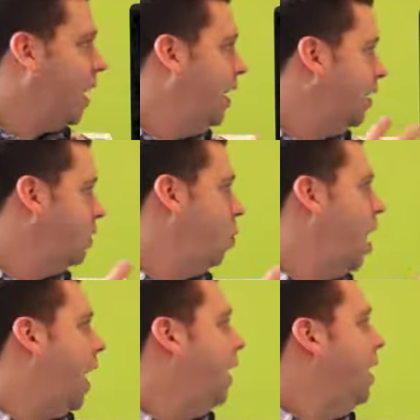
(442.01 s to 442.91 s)
Here's
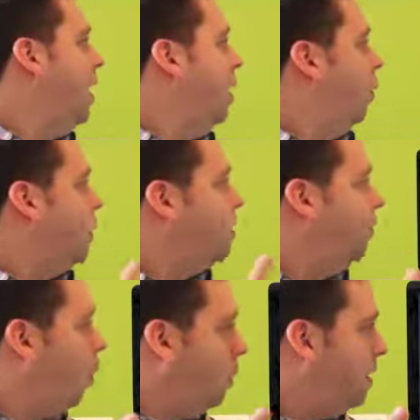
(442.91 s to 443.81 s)
why. When it's
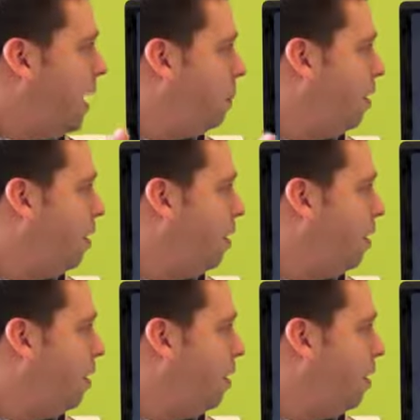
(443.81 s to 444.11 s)
4 p.m.